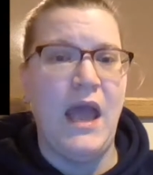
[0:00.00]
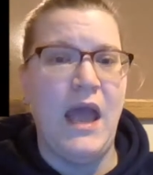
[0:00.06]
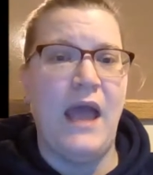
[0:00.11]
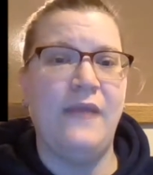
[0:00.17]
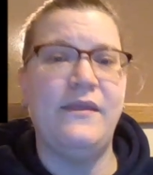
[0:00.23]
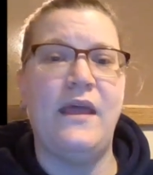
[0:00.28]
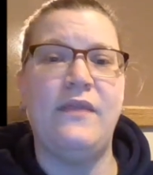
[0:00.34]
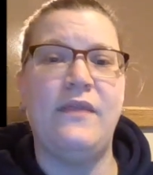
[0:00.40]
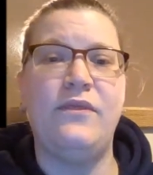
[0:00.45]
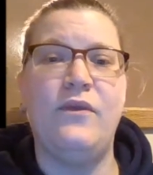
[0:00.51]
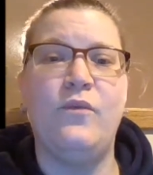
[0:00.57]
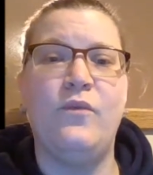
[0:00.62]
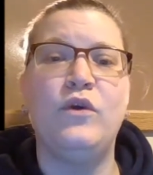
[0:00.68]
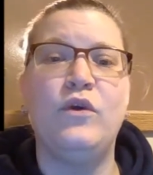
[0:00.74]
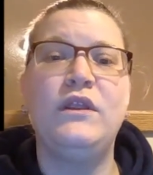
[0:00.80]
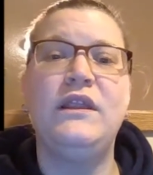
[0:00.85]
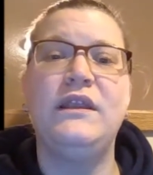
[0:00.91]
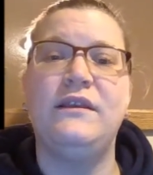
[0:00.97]
and then the
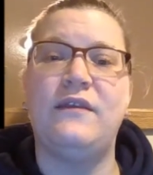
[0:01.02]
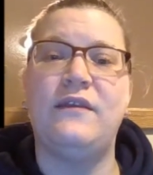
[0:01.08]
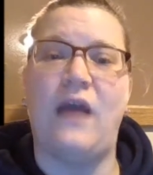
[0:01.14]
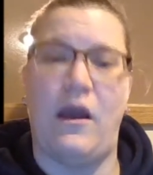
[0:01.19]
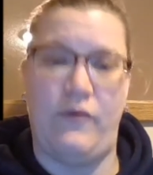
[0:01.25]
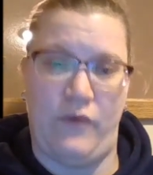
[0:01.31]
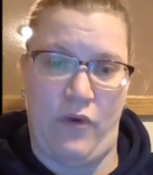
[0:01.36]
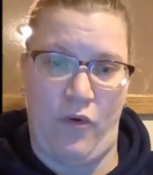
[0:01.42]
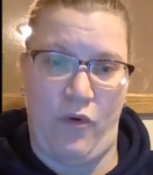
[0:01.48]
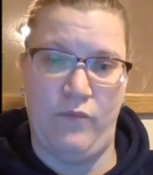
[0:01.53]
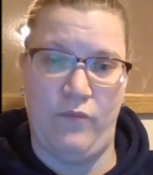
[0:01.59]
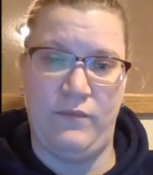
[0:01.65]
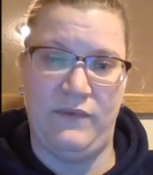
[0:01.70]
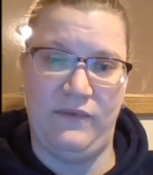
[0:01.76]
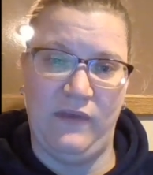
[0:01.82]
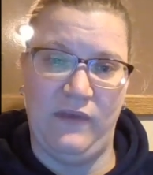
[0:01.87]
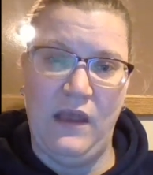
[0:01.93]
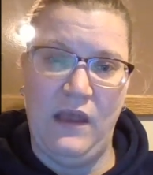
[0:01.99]
Woodland
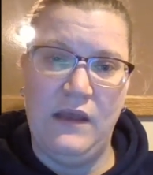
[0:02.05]
townhomes.